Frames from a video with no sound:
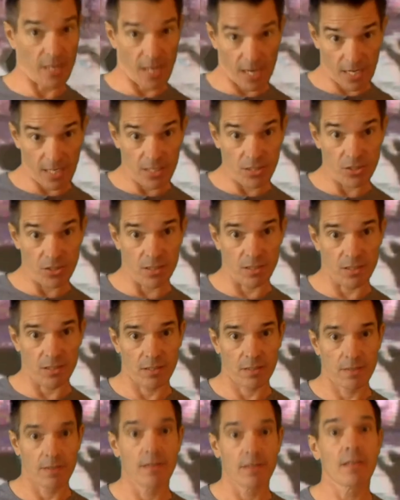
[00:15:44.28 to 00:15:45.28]
ancient,
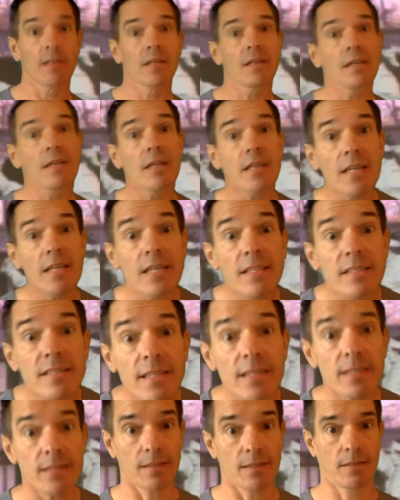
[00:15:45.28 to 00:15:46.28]
is
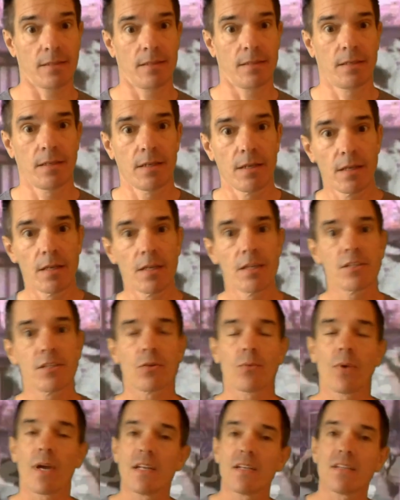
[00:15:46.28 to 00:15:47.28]
it? So
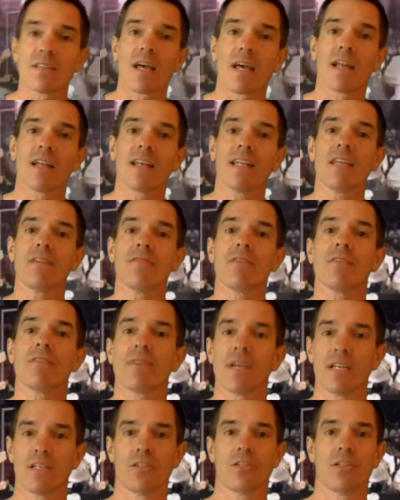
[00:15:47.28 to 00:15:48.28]
where does that leave
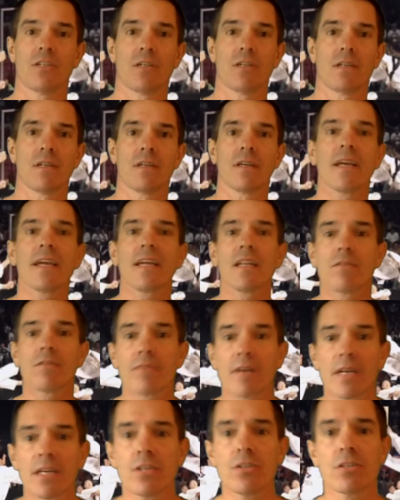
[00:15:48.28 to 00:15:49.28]
invention,
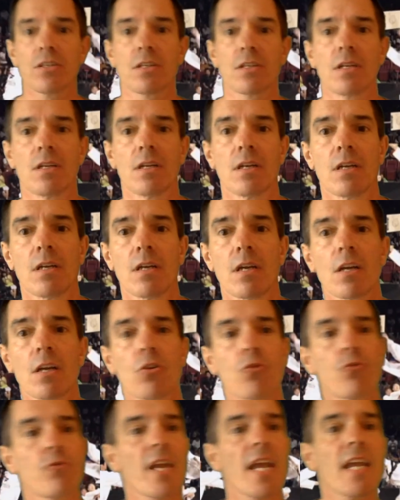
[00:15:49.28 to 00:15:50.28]
innovation,
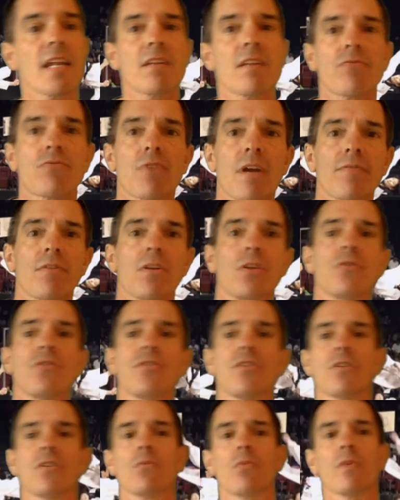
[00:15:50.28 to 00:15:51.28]
creative
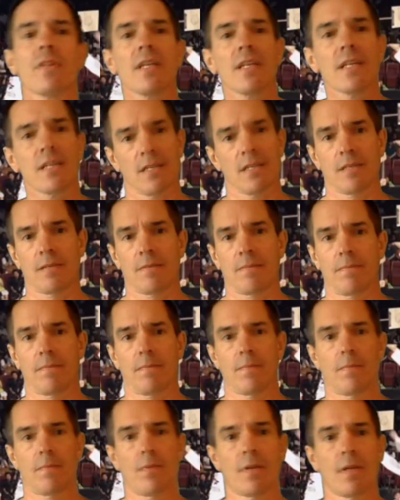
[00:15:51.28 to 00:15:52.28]
revolution within it?
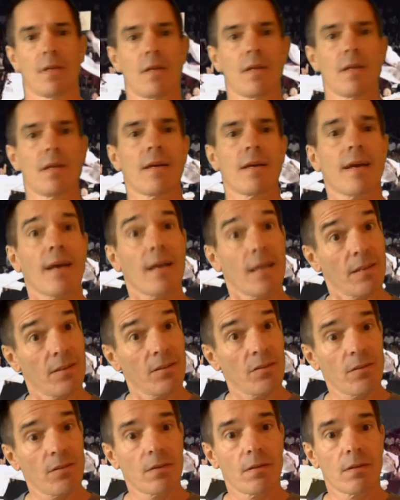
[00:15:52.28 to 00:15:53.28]
And
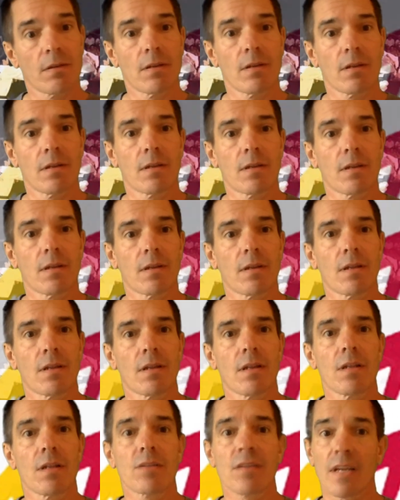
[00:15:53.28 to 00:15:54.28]

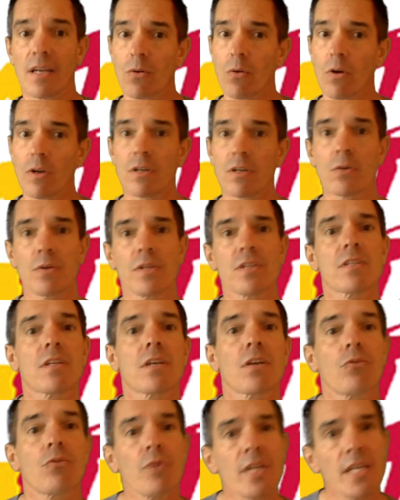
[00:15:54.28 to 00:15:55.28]
Taekwondo is
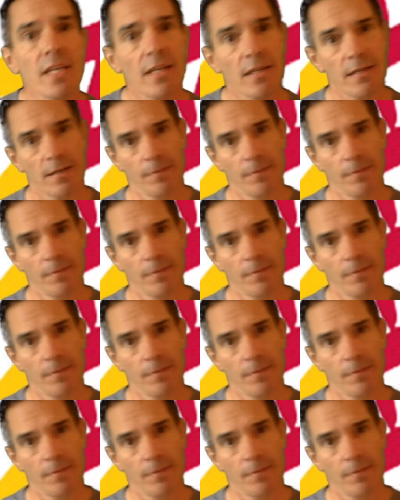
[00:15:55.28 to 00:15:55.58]
Korean,